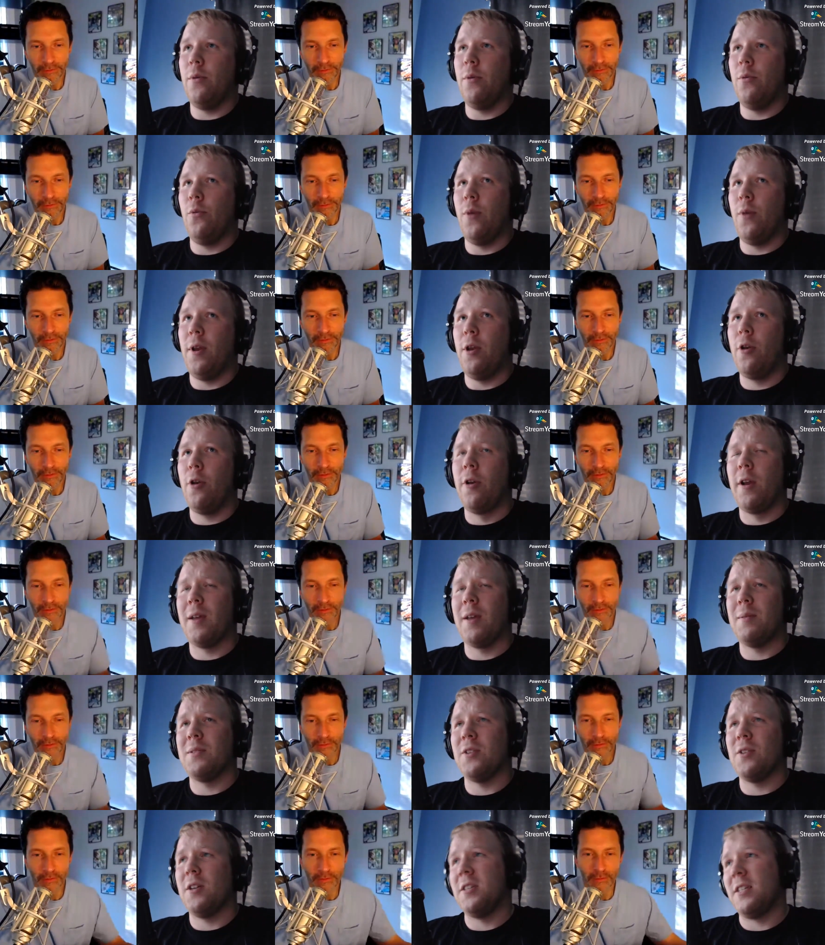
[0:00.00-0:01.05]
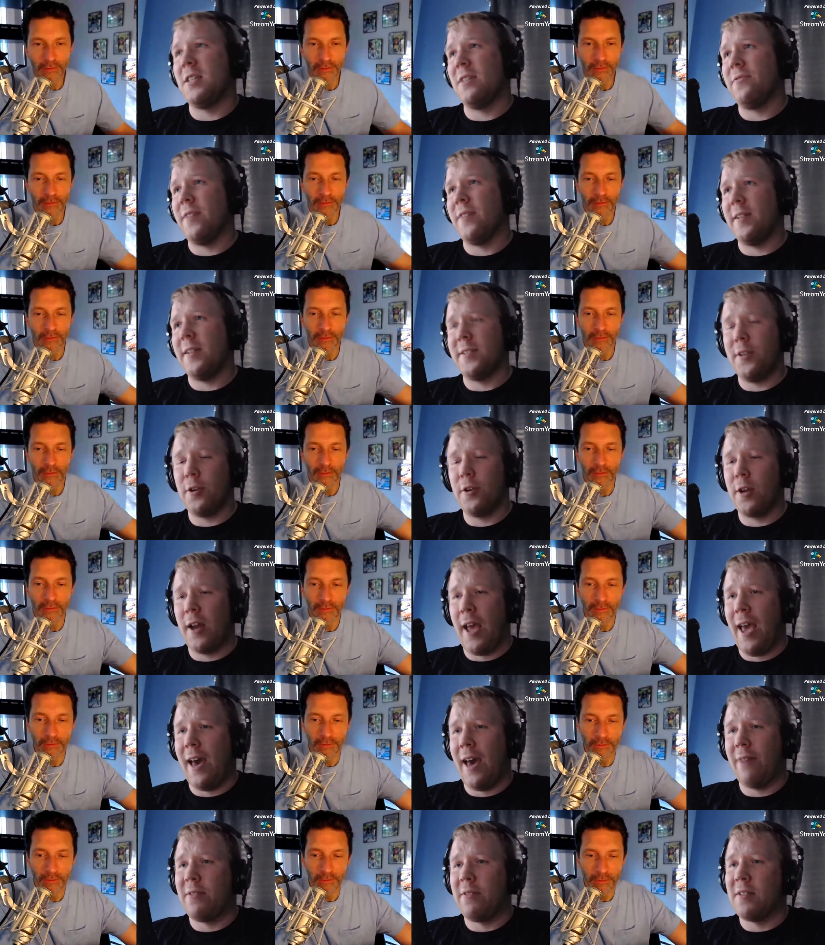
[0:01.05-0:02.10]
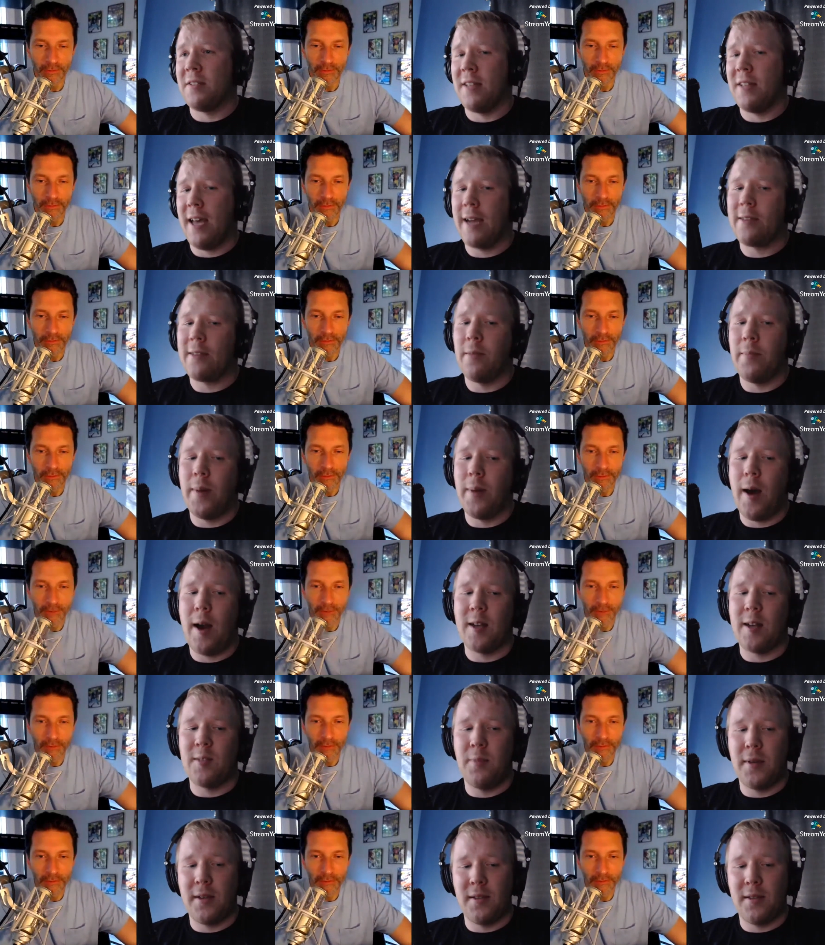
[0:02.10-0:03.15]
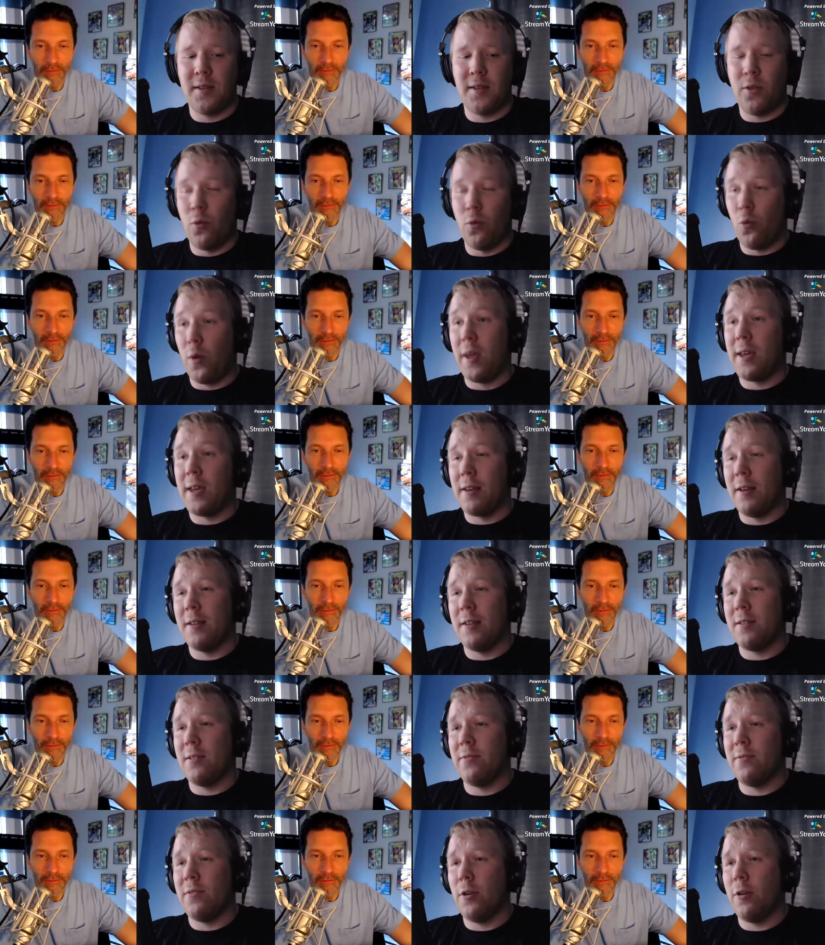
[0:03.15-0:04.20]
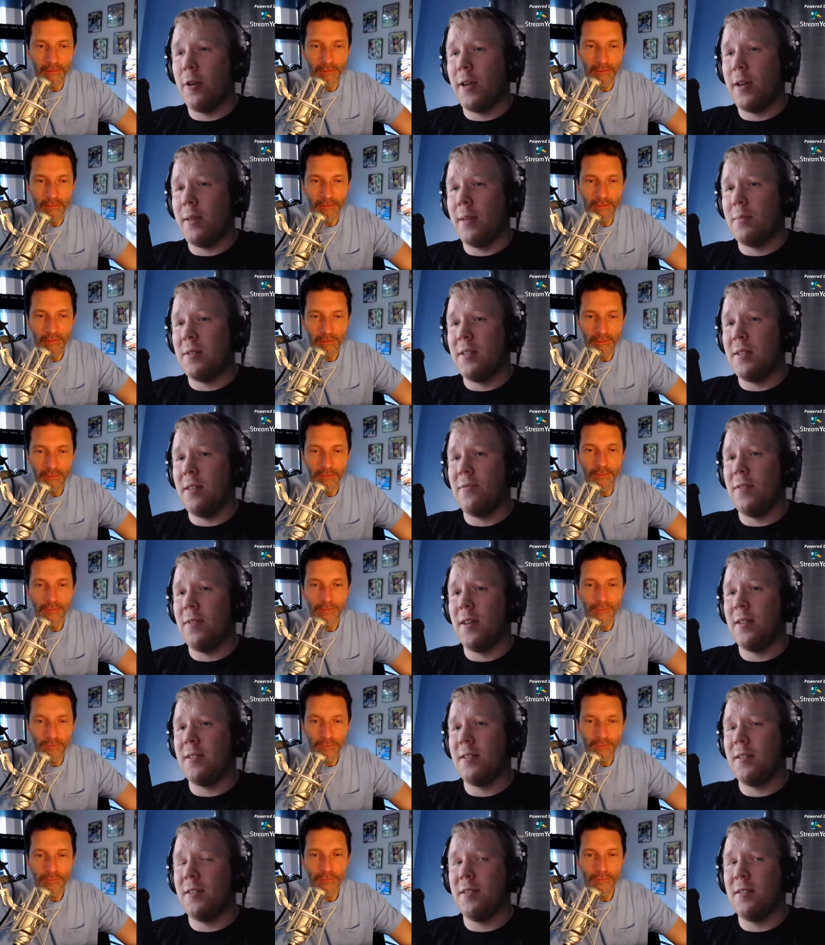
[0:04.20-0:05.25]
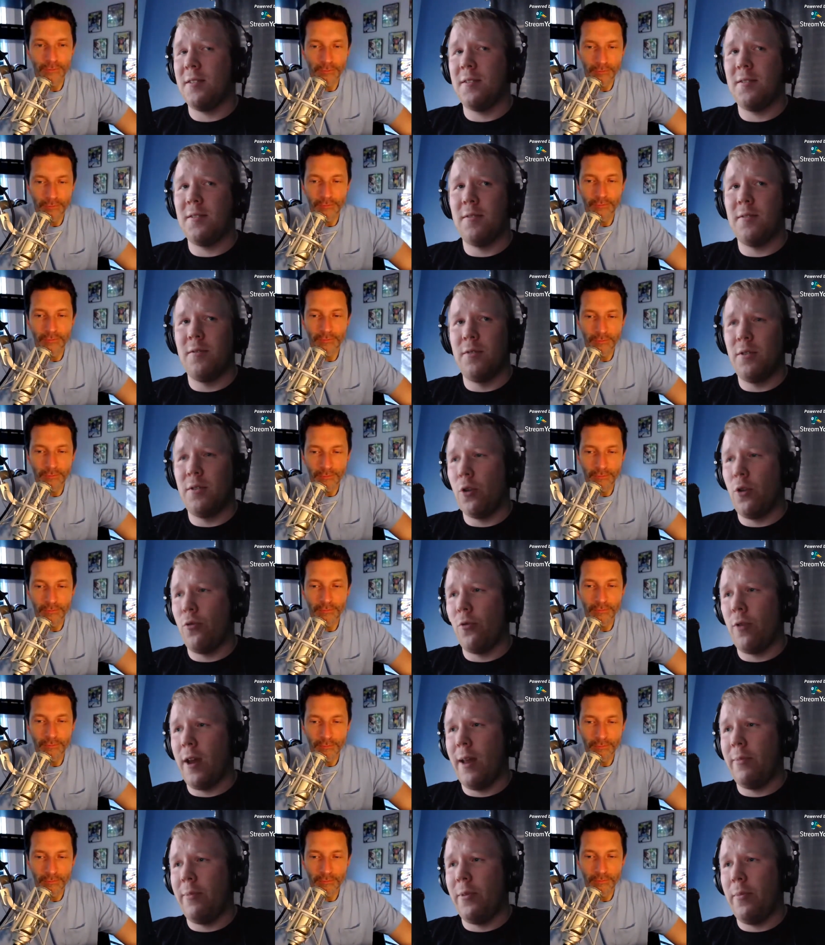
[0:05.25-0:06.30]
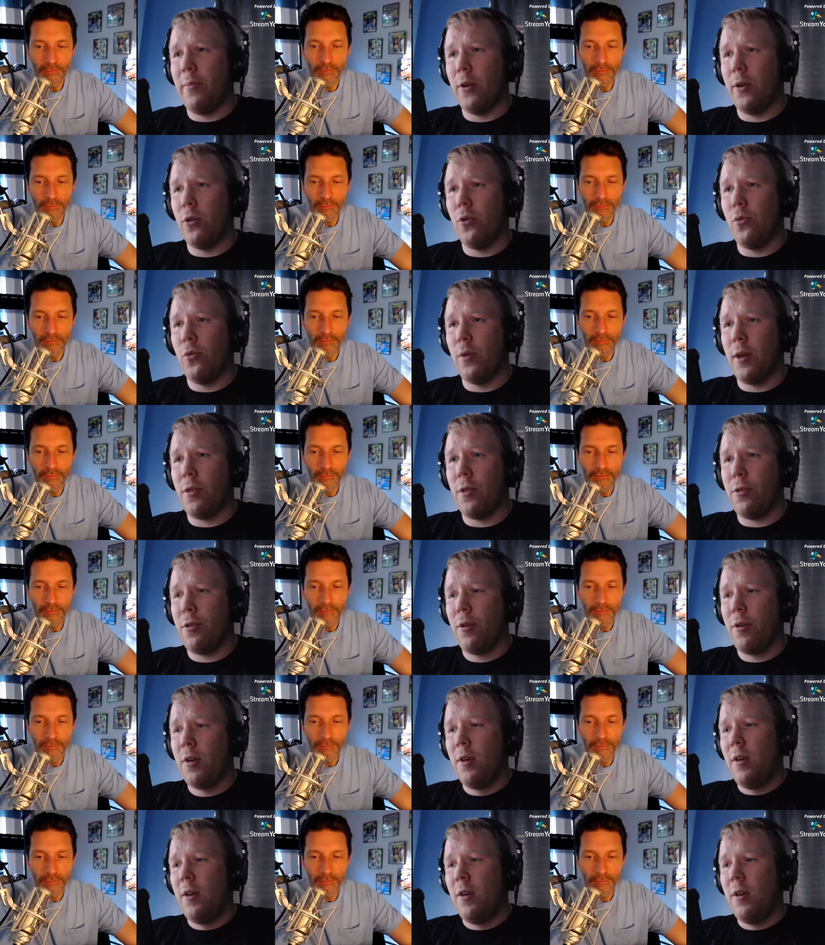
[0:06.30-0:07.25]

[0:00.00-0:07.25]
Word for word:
Speaker 1: when Notre Dame is on defense, they're going to have to stack the box because the weakness of Notre Dame's defense is, you know, right up the middle with